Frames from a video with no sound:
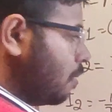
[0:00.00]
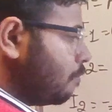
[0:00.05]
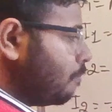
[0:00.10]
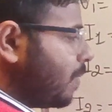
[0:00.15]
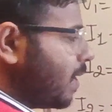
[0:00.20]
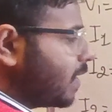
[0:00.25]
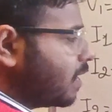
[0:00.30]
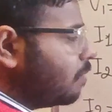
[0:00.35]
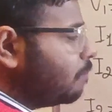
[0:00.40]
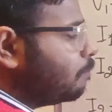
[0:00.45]

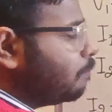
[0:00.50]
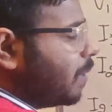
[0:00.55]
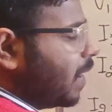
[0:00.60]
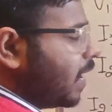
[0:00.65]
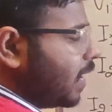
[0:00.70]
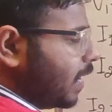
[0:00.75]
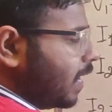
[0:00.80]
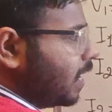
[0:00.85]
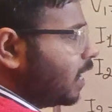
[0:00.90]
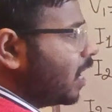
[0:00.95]
By
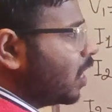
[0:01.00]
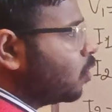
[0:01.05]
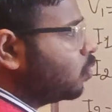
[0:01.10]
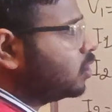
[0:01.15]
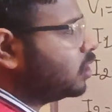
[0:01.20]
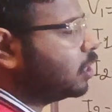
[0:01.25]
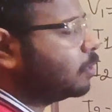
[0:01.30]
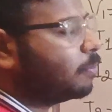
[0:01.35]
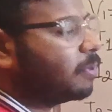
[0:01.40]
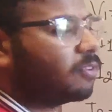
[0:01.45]
comparing
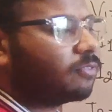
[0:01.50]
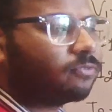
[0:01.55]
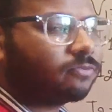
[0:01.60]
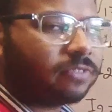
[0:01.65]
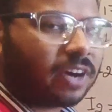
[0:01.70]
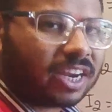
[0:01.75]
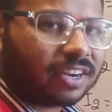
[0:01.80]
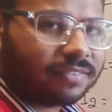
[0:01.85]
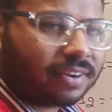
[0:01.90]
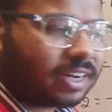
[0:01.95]
equation number
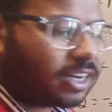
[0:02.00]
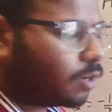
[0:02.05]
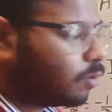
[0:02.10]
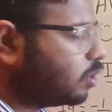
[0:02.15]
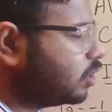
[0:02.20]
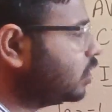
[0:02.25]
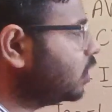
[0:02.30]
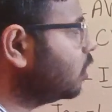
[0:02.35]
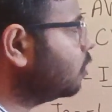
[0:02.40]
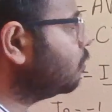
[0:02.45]
5 and
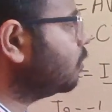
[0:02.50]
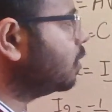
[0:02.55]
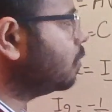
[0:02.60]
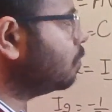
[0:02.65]
equation number